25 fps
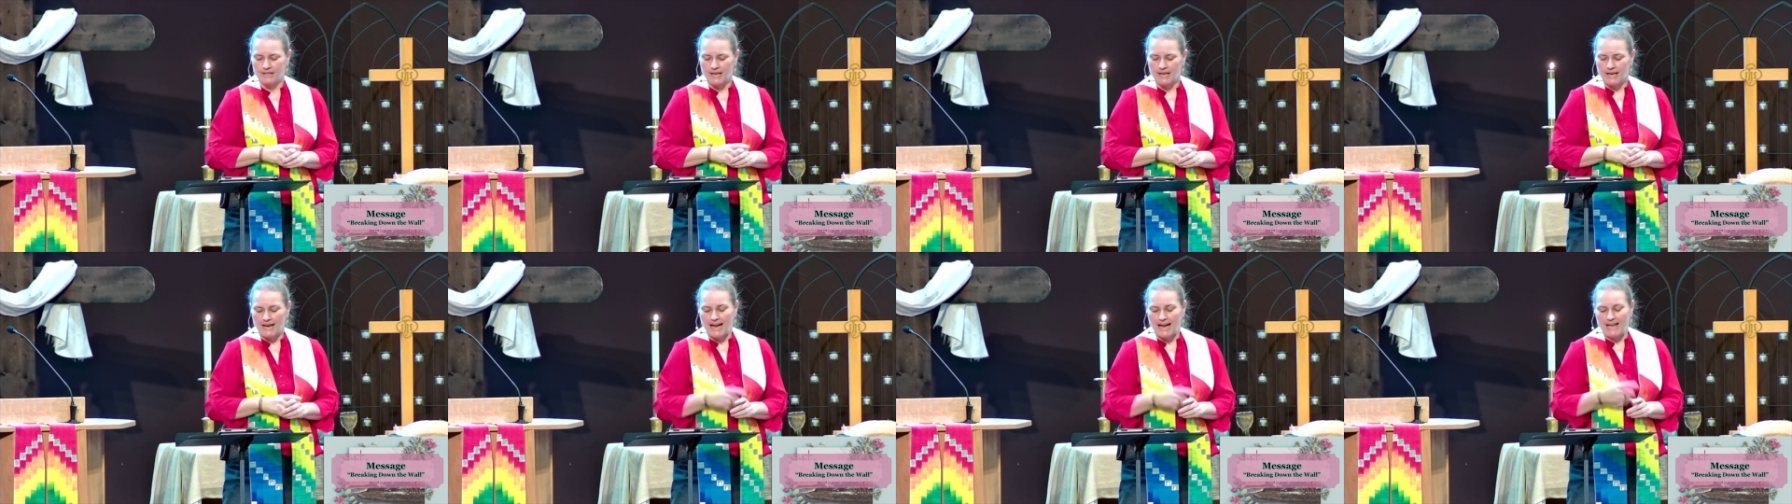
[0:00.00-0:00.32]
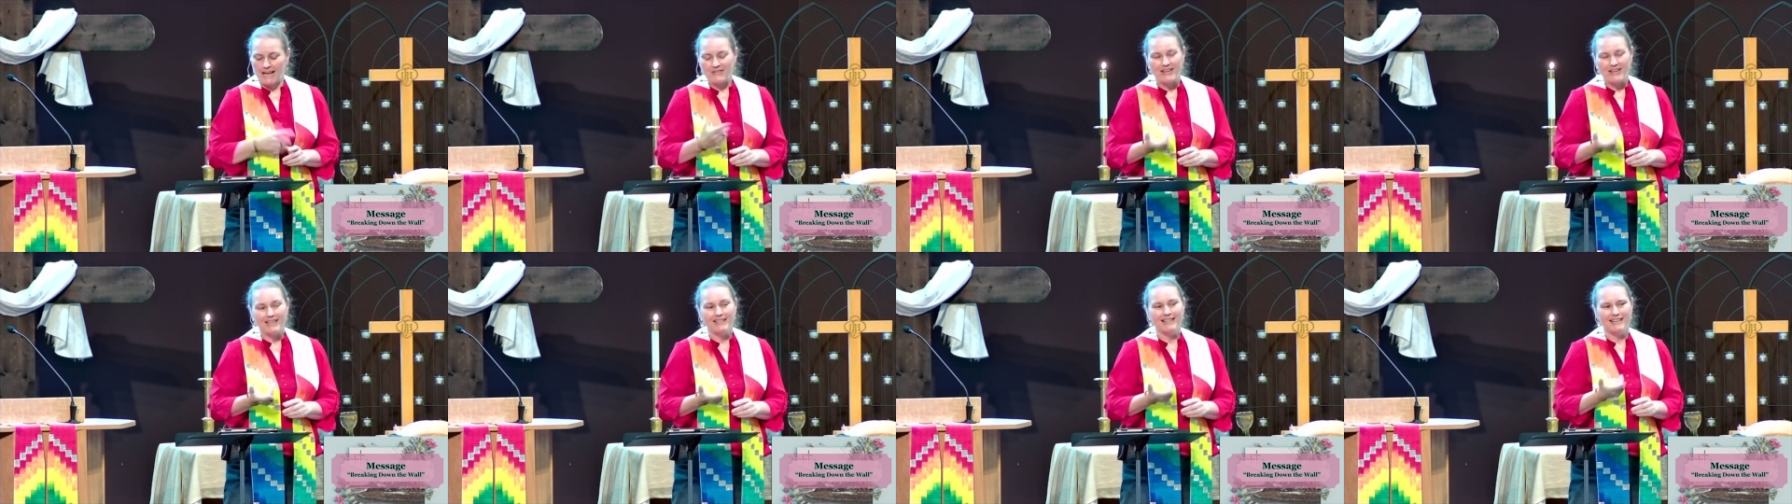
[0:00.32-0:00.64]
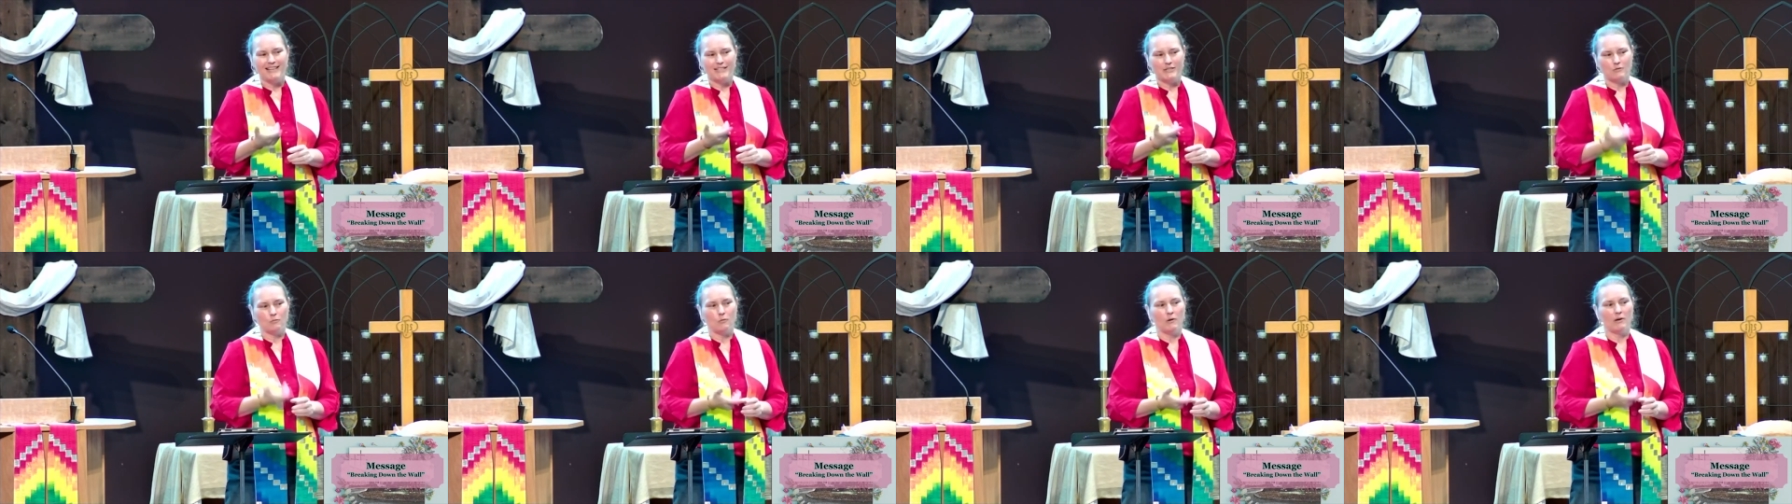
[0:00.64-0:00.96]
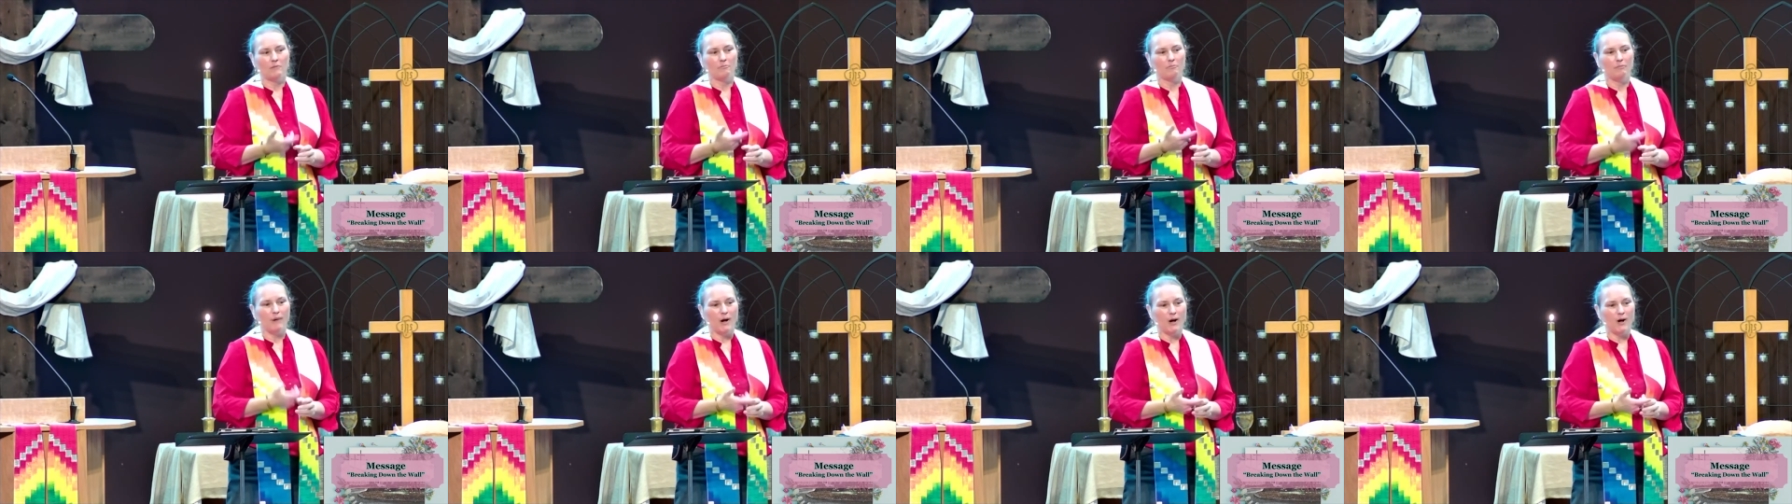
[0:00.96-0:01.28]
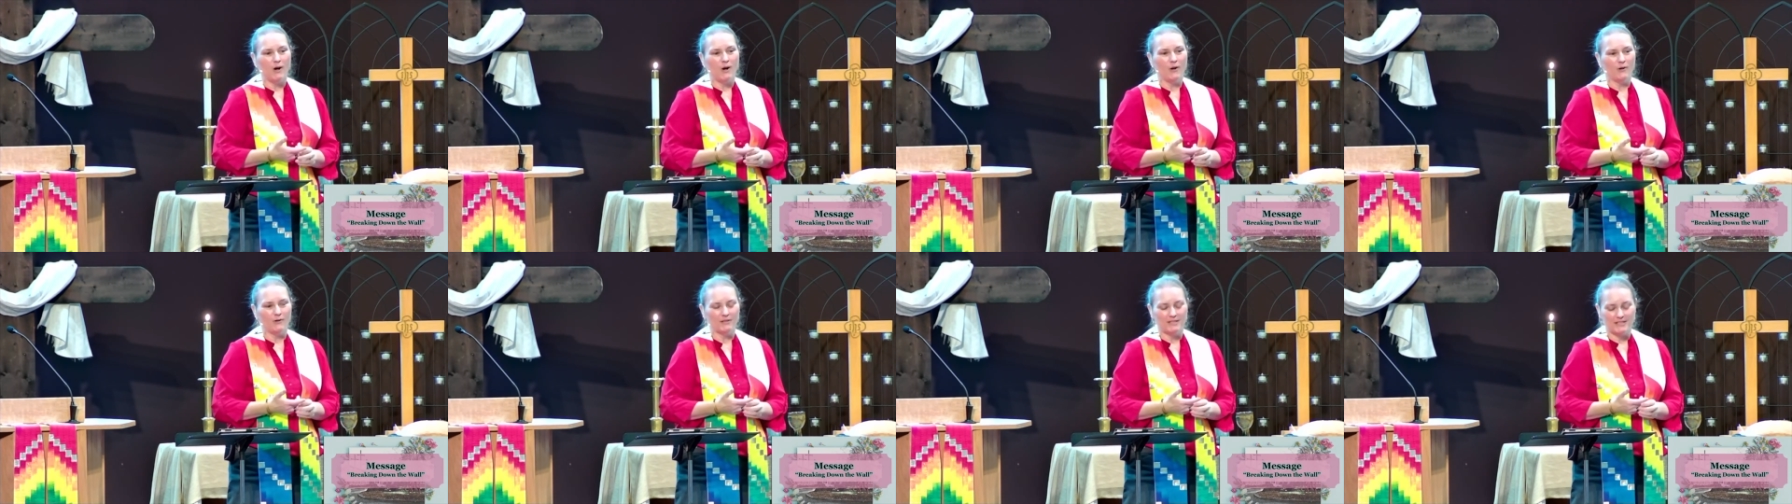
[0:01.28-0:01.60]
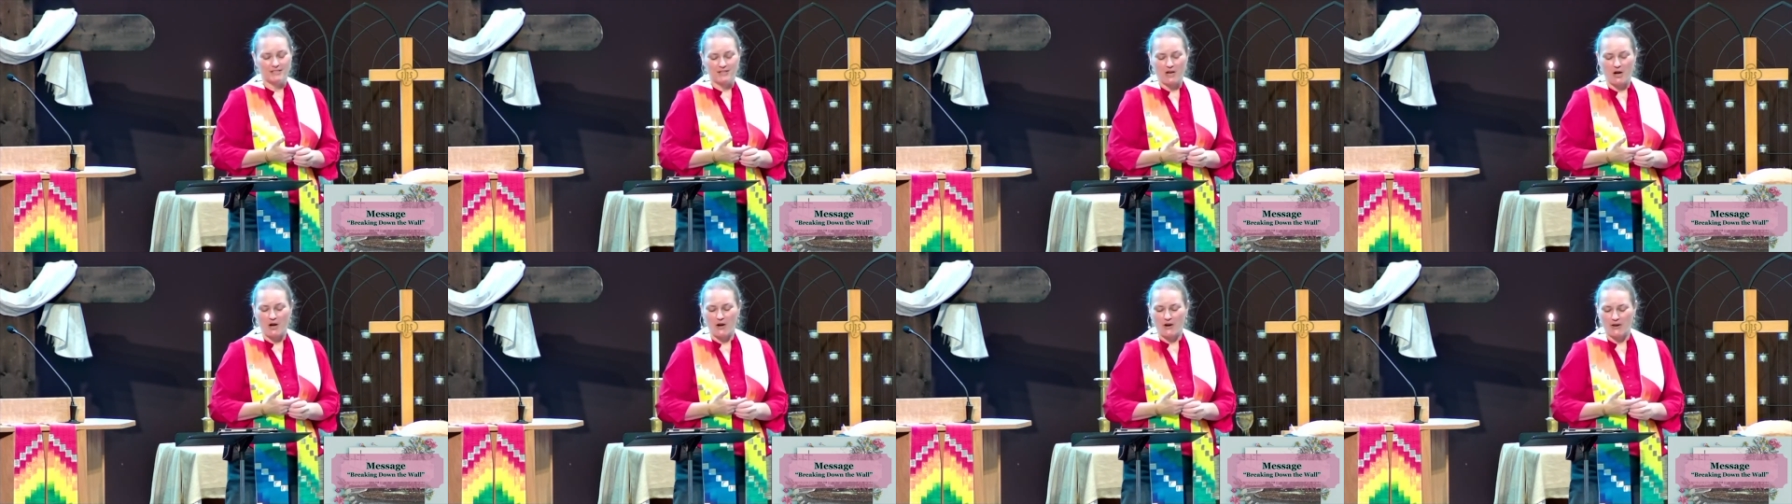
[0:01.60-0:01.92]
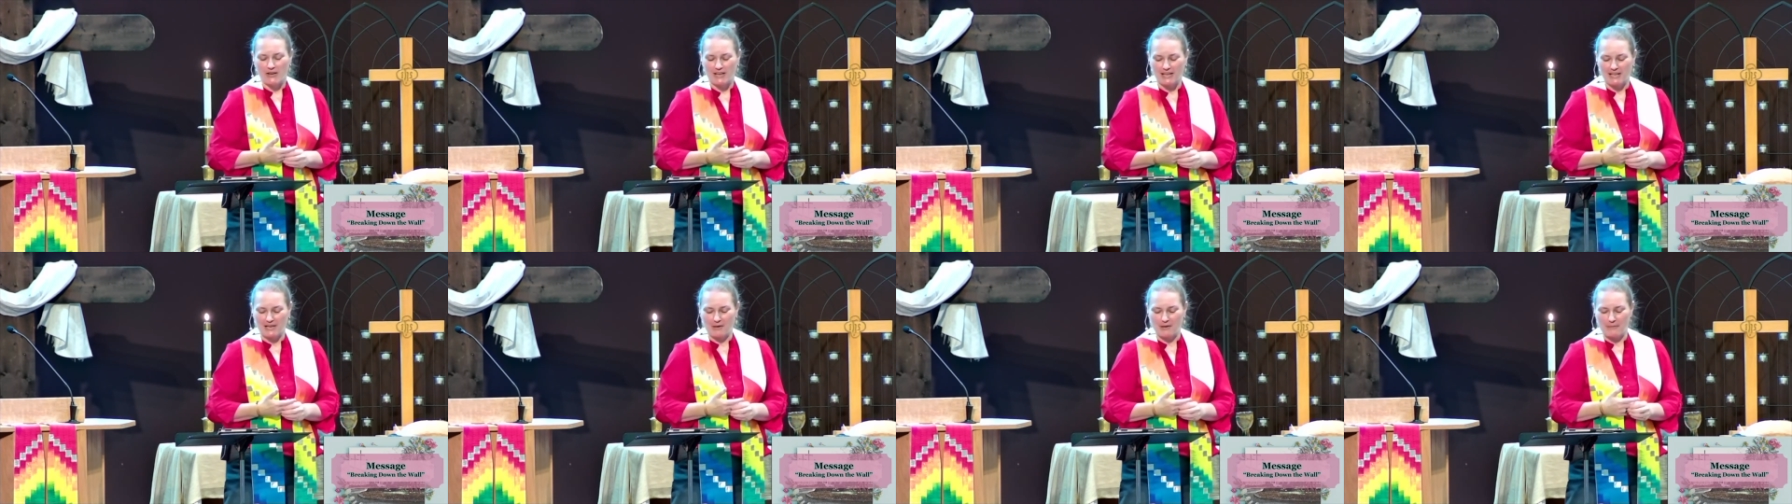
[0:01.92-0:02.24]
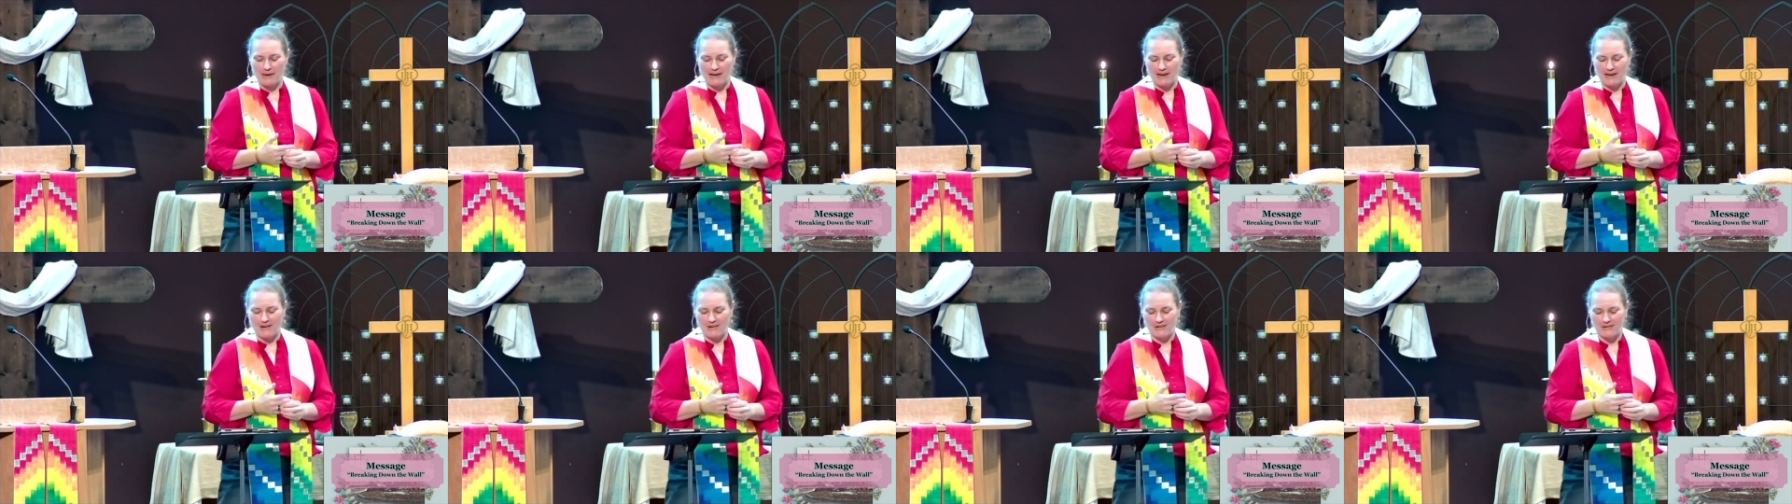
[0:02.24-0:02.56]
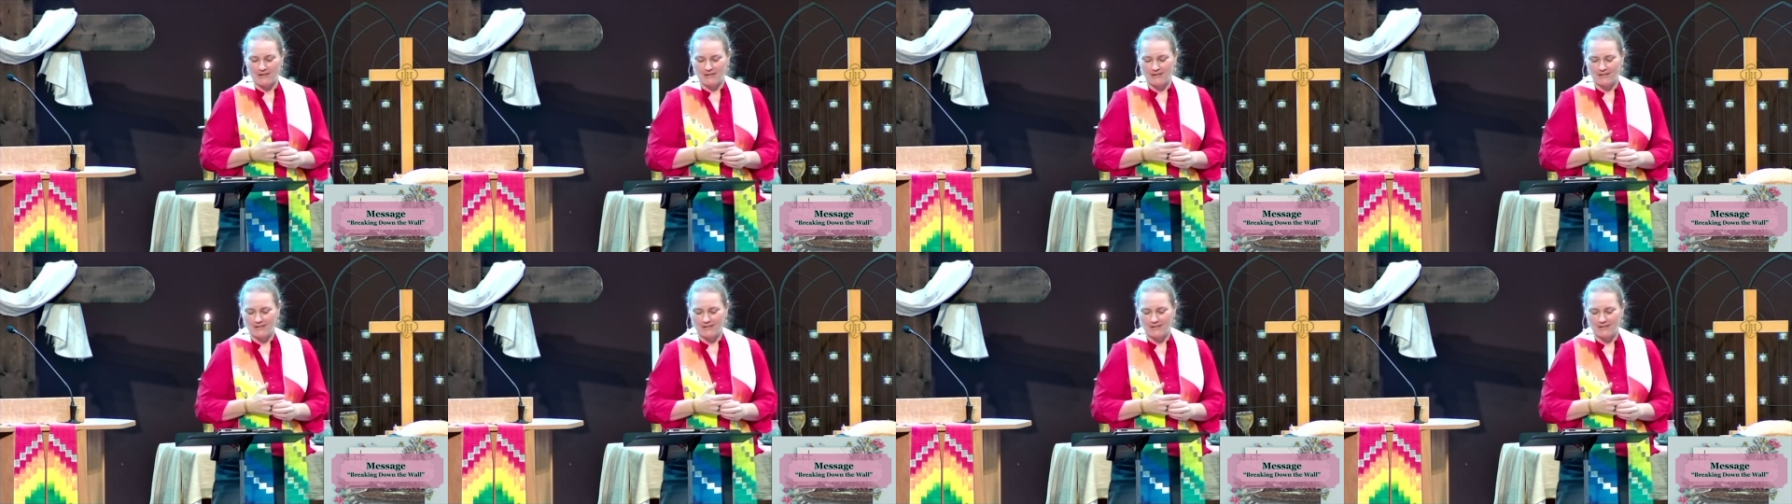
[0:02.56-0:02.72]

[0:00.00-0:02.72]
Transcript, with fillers: I think that's what Paul is talking about